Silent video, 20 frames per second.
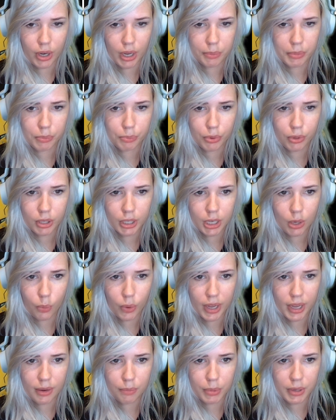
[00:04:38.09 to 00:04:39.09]
I've been pulling
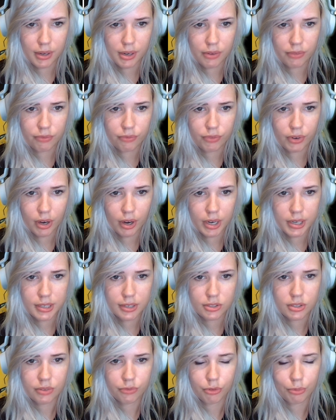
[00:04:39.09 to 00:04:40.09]
away and being very
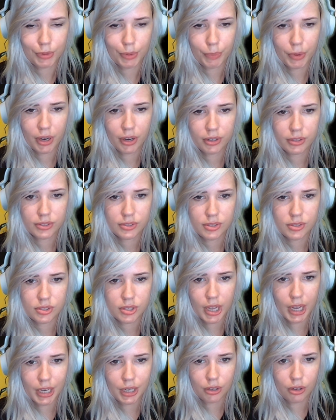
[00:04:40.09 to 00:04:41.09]
distant from my parents since
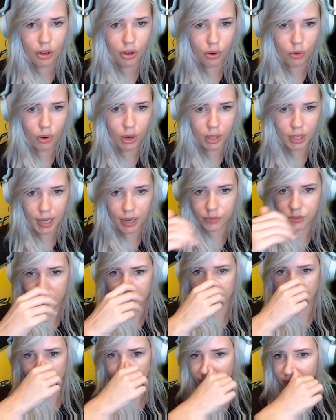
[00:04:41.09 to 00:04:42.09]
I know I'll have to
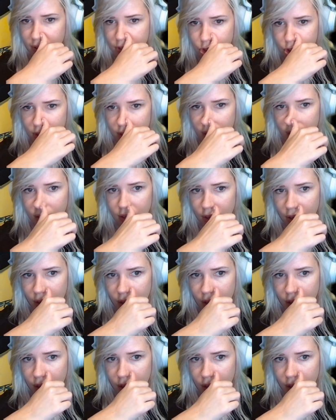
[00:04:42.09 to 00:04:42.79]
leave them eventually,